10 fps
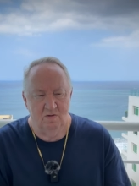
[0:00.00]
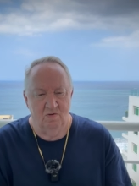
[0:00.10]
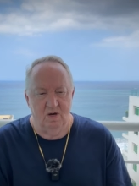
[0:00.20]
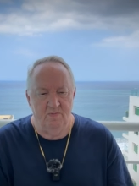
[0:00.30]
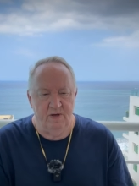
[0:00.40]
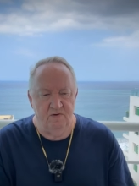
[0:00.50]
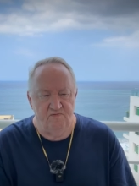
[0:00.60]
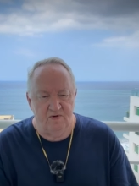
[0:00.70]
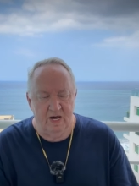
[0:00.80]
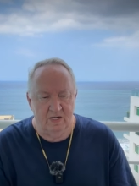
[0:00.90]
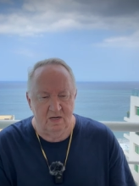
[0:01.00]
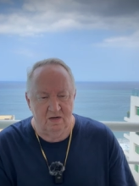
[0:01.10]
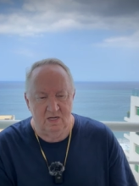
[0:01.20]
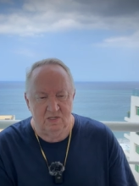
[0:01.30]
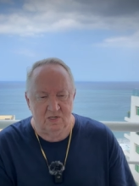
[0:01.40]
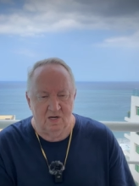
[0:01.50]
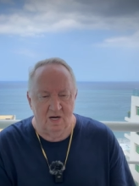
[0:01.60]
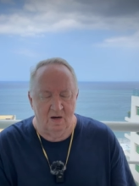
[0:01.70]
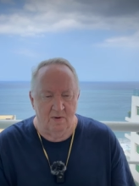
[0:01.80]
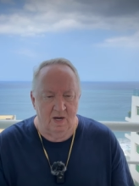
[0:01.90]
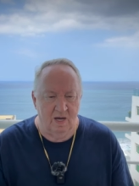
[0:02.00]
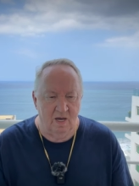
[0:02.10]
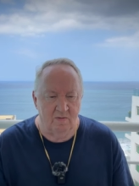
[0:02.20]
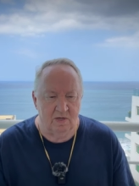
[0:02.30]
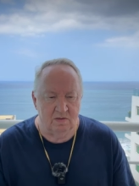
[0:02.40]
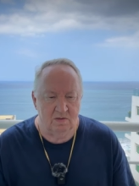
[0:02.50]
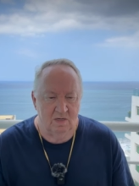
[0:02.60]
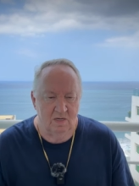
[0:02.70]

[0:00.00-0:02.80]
what a big, fat, ugly slob I am, and